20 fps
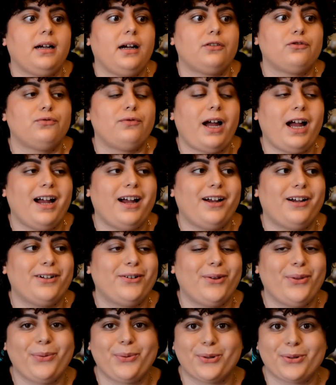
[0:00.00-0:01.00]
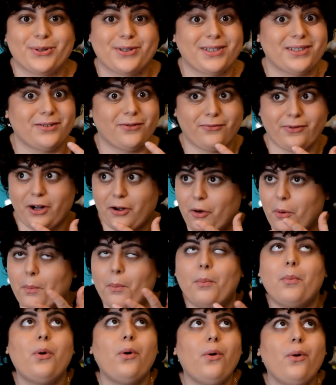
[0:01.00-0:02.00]
around through Sorelle
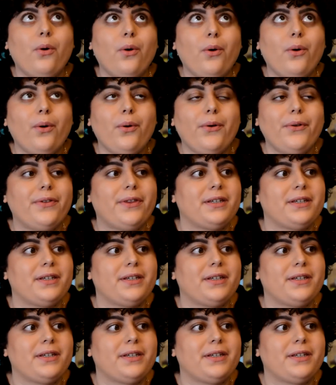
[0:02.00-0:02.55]
Amore,